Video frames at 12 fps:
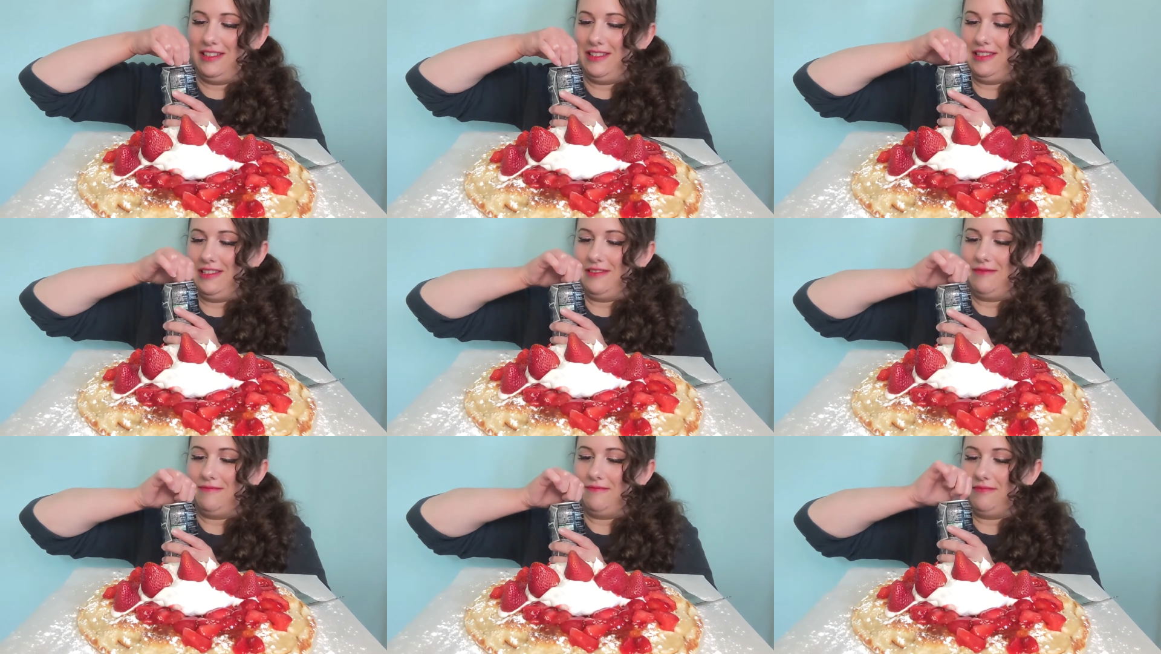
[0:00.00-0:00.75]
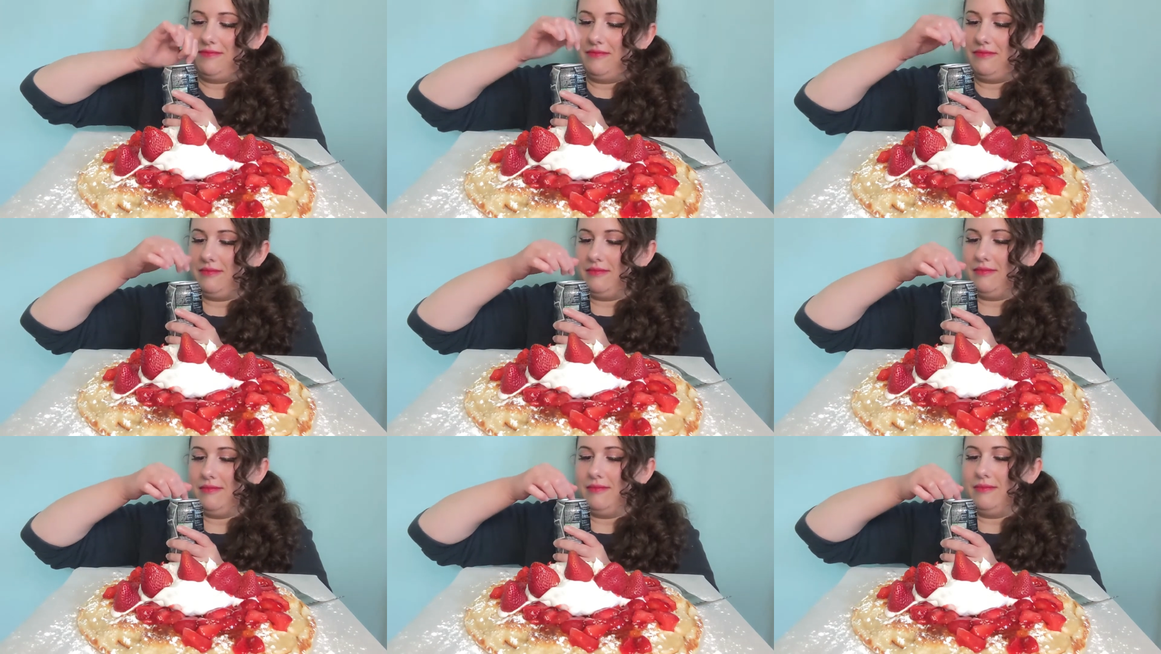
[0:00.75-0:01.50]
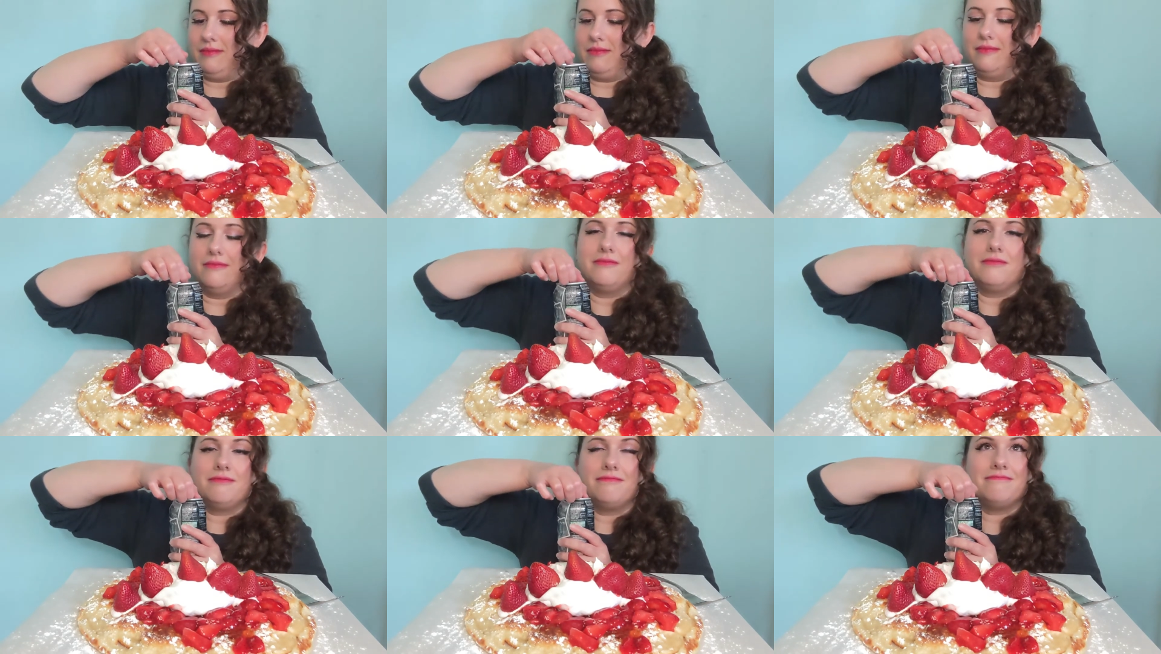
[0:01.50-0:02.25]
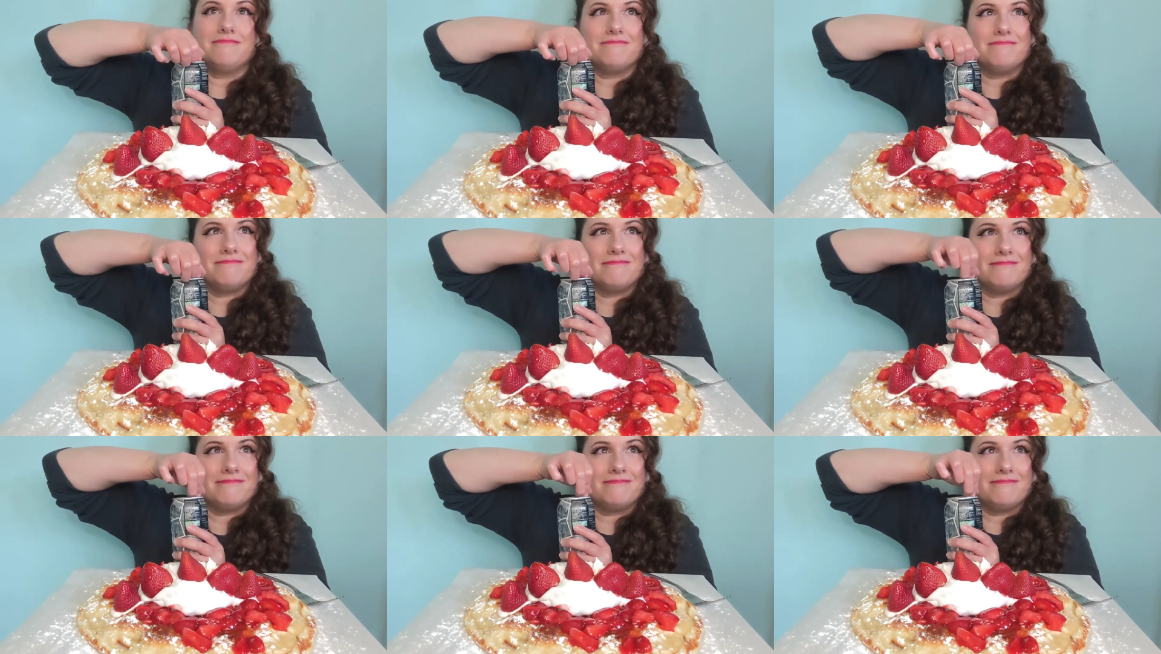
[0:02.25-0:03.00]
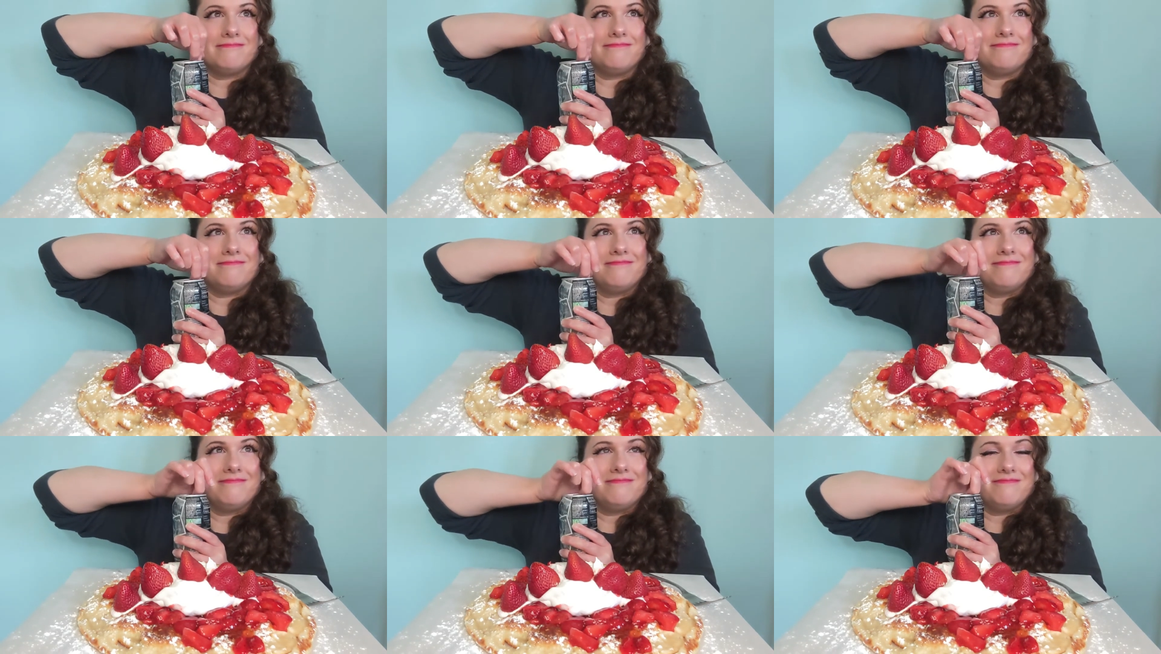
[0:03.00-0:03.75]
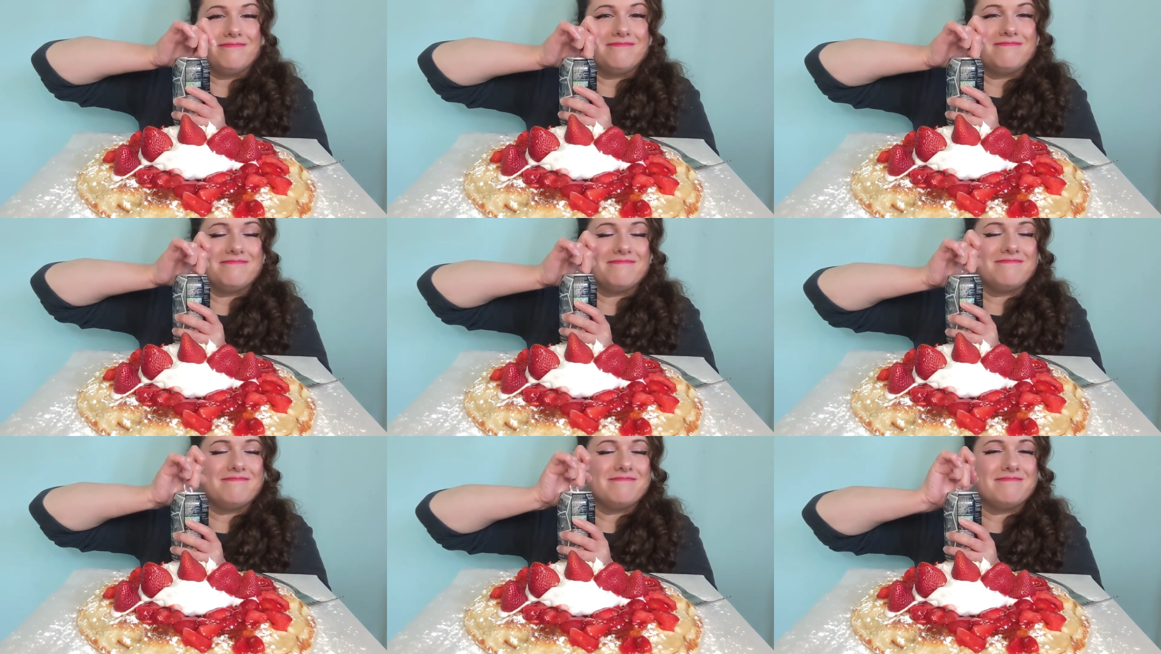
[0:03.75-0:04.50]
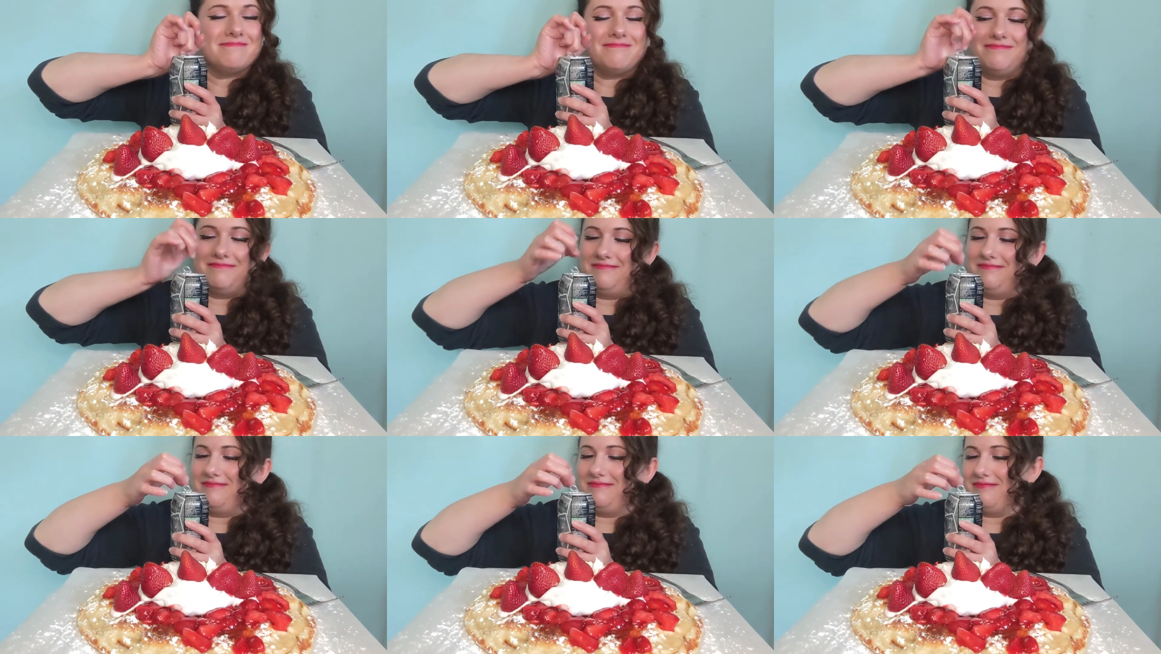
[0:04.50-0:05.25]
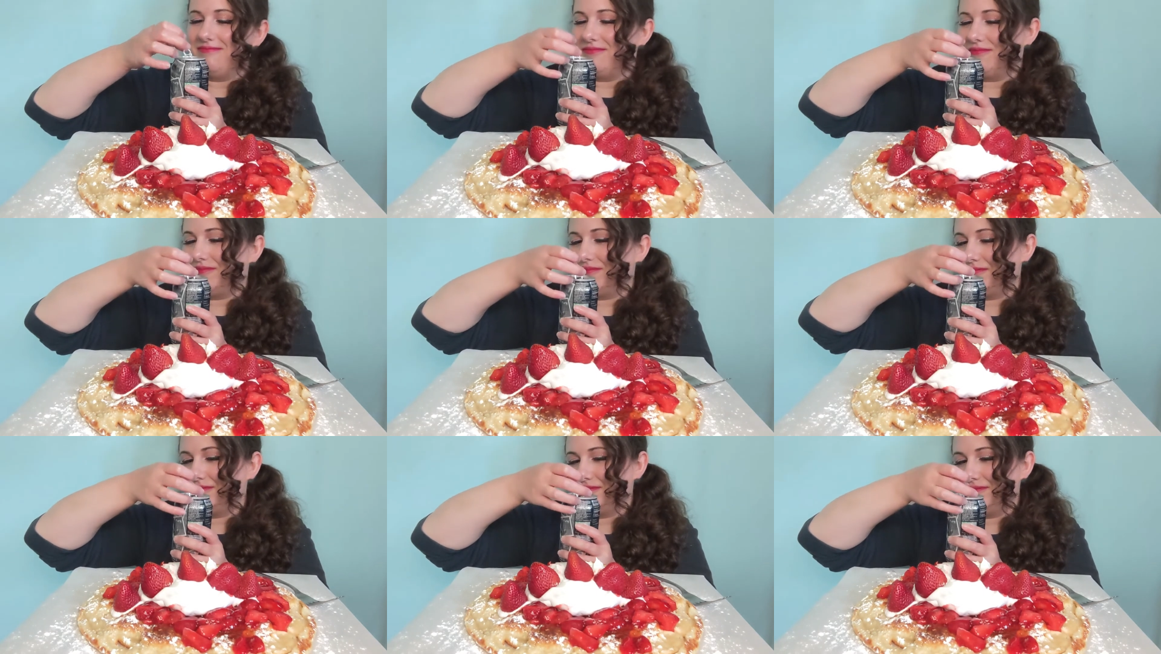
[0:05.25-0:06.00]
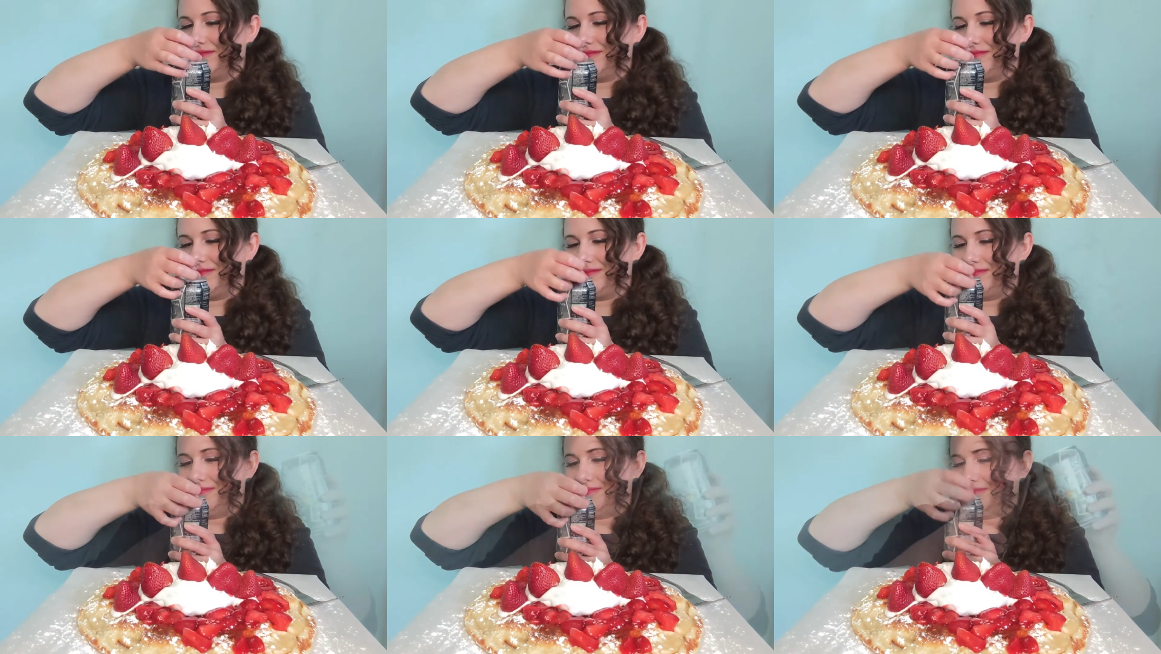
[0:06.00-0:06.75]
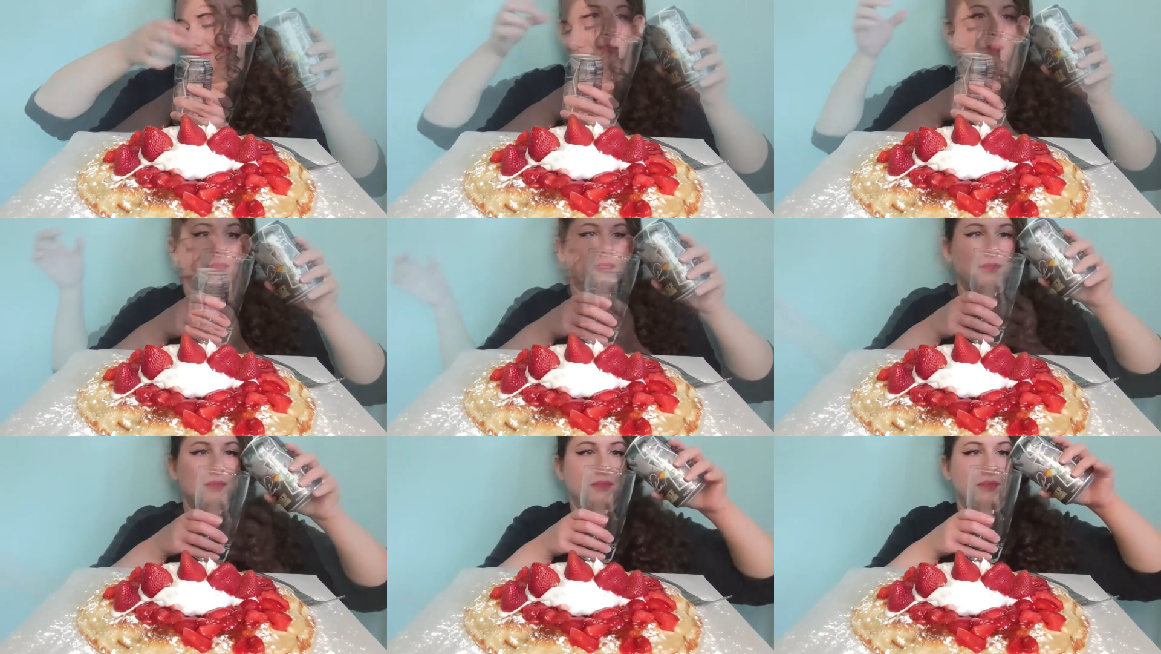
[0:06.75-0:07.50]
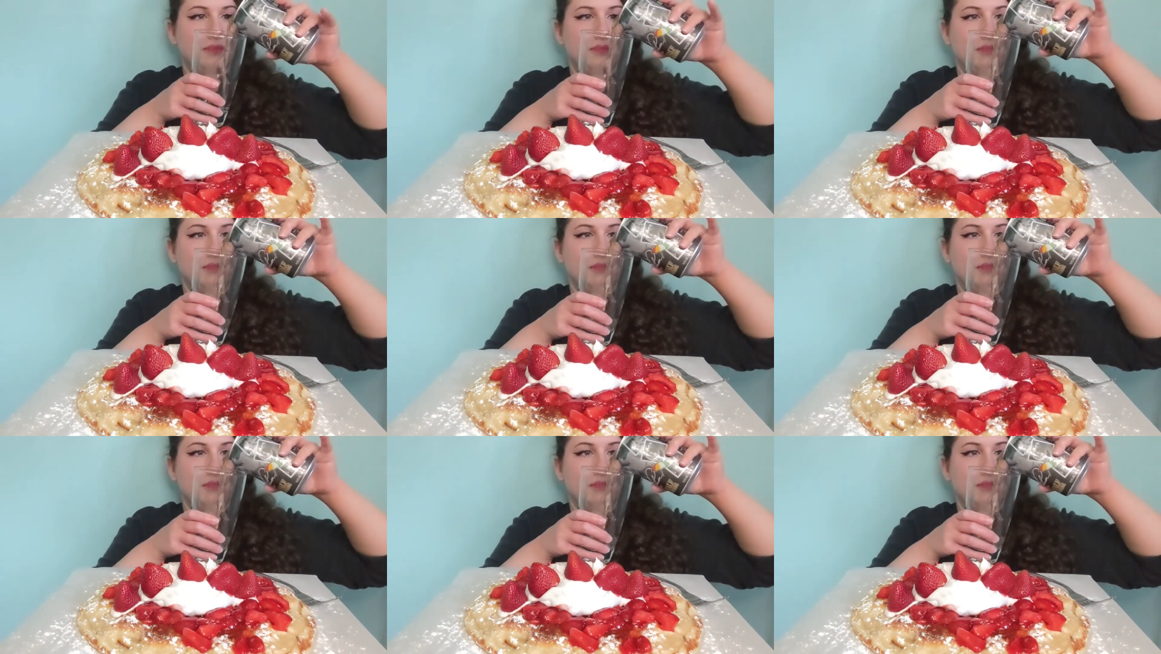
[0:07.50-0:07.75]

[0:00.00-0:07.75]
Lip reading: Nobody speaks.